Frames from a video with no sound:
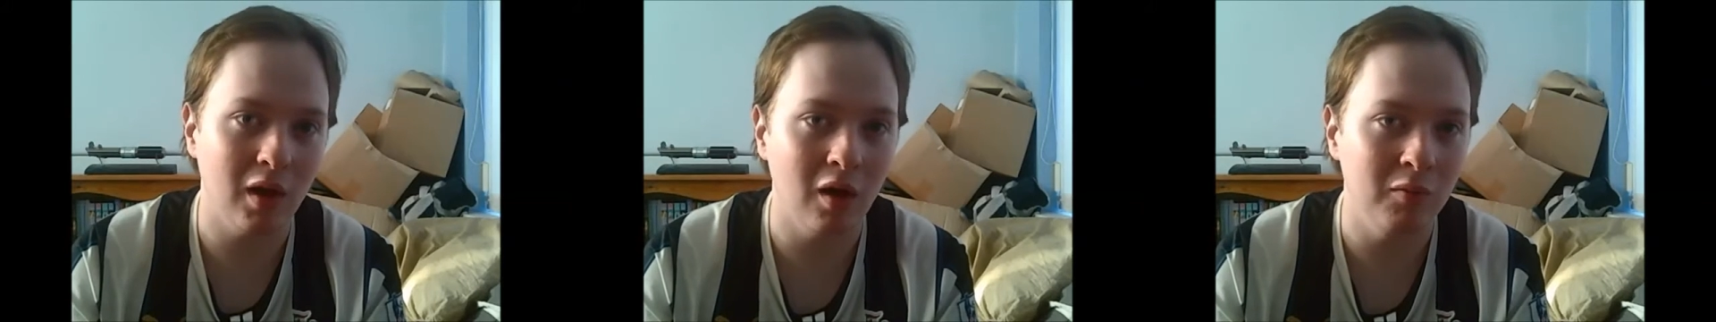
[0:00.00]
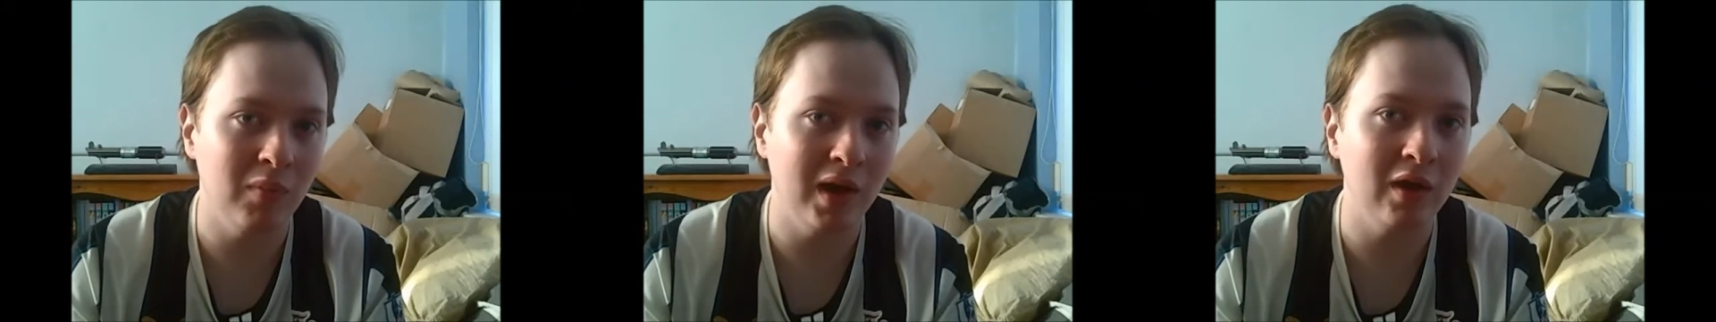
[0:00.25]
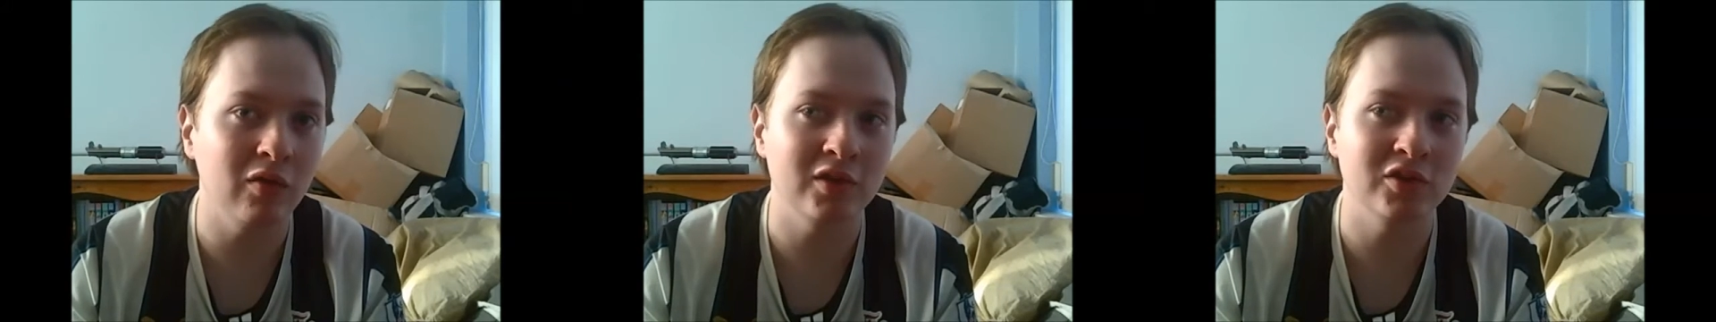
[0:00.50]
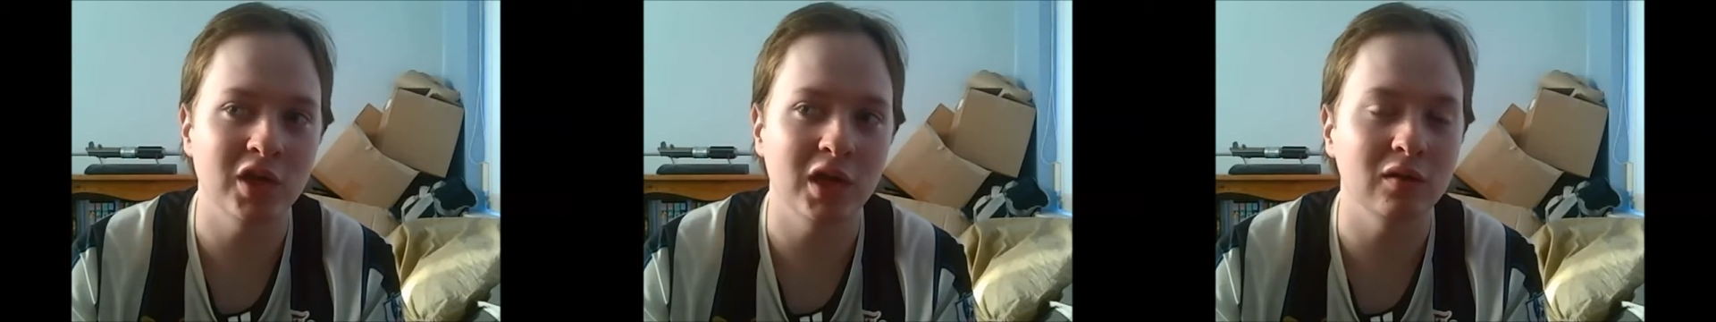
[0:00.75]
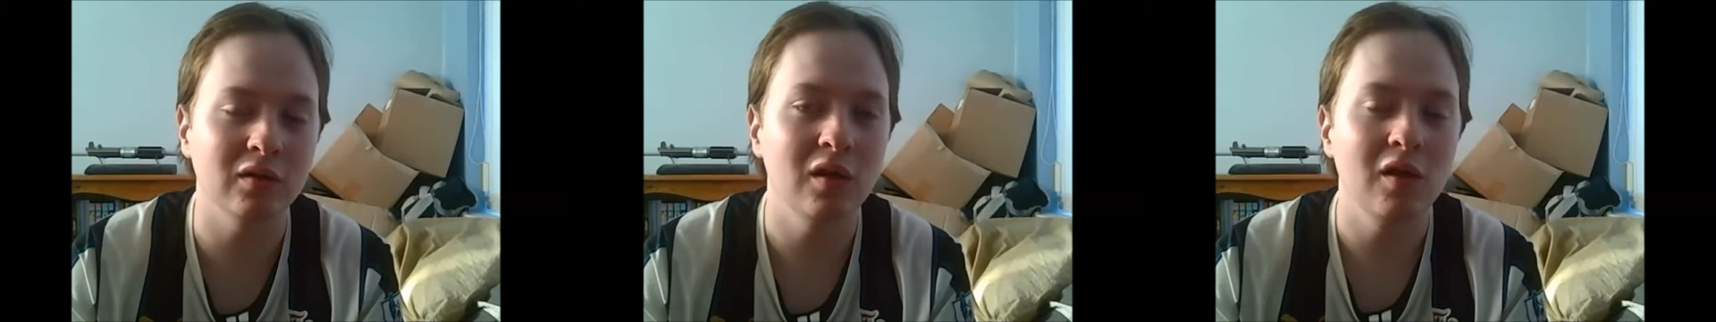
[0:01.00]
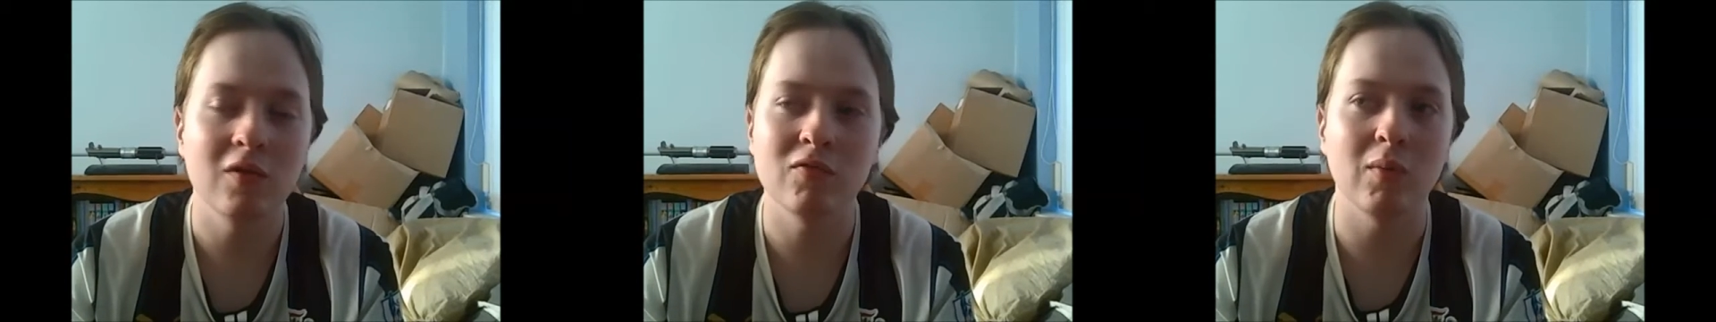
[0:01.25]
on my other channel
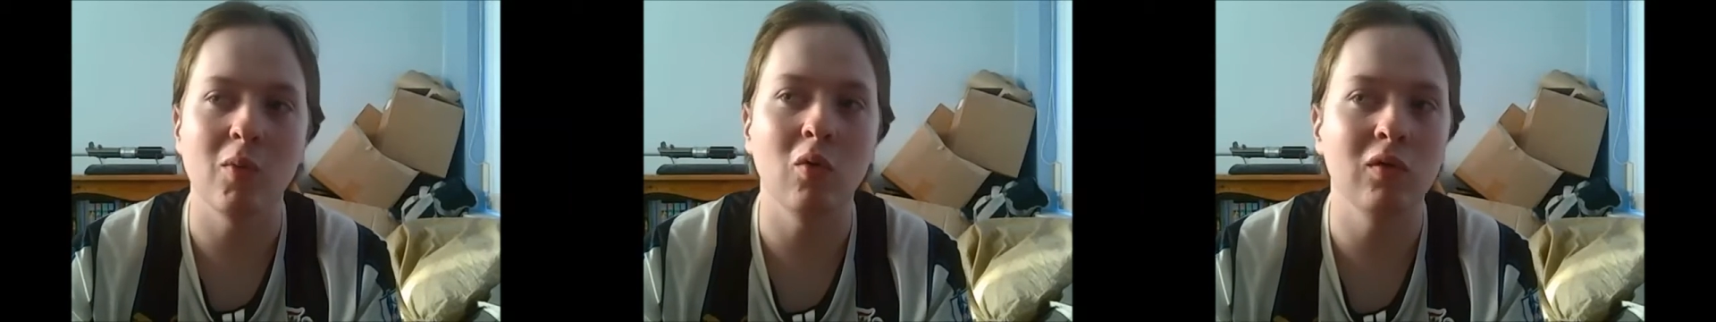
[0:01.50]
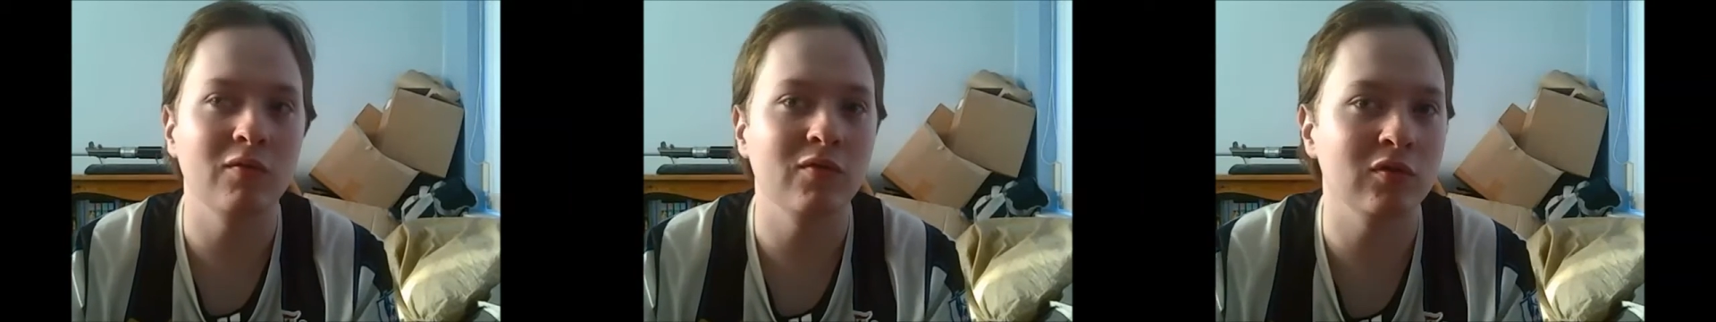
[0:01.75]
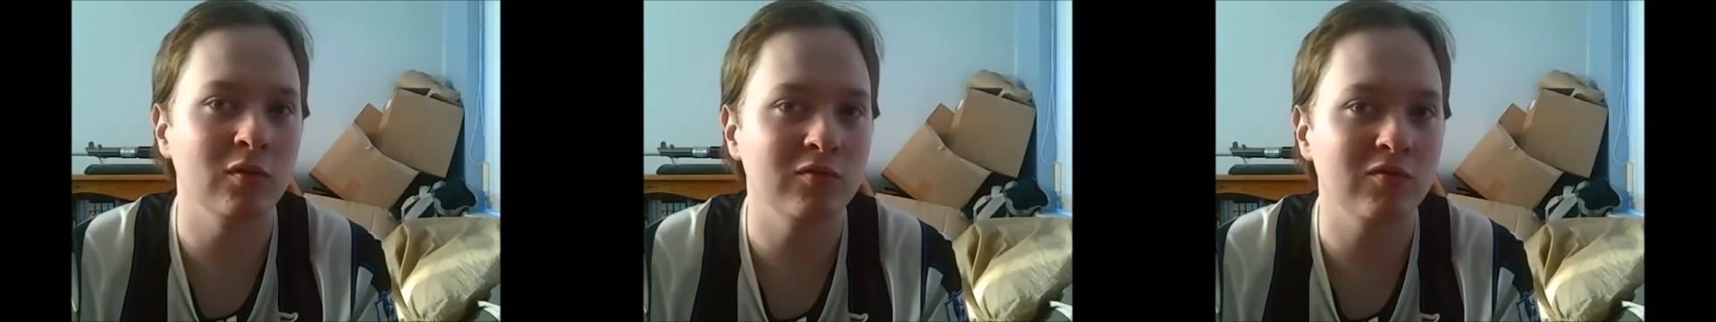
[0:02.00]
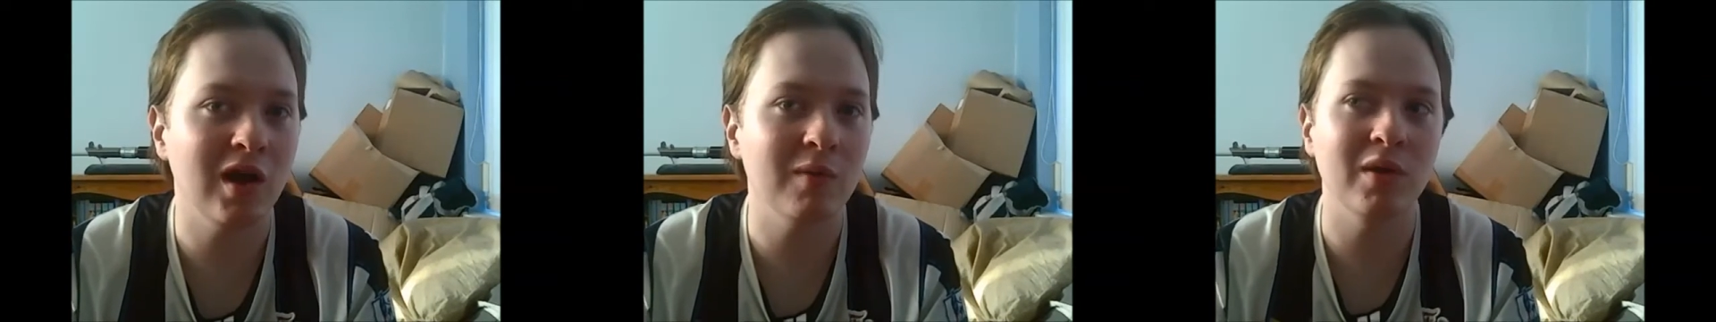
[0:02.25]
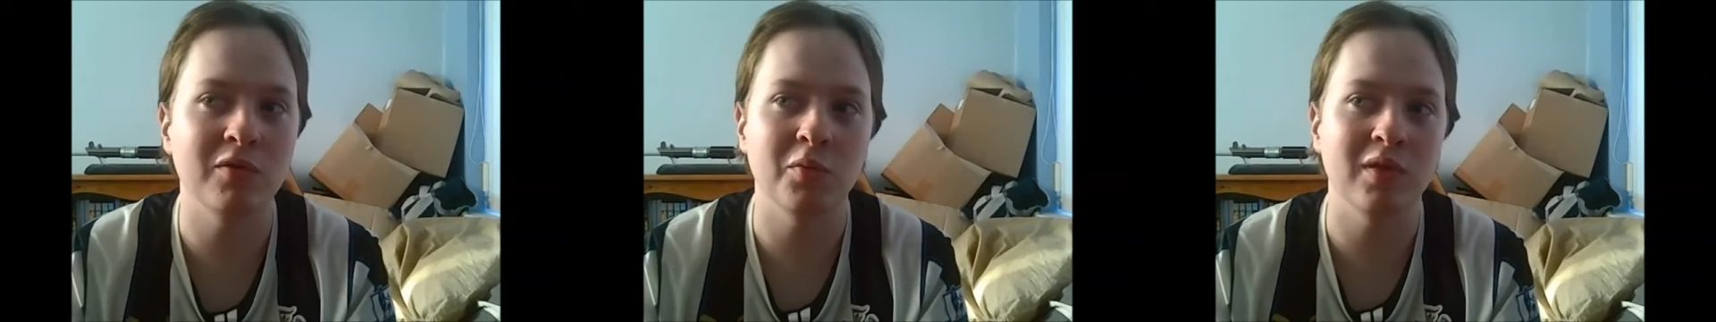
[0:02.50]
from all of your subscribers,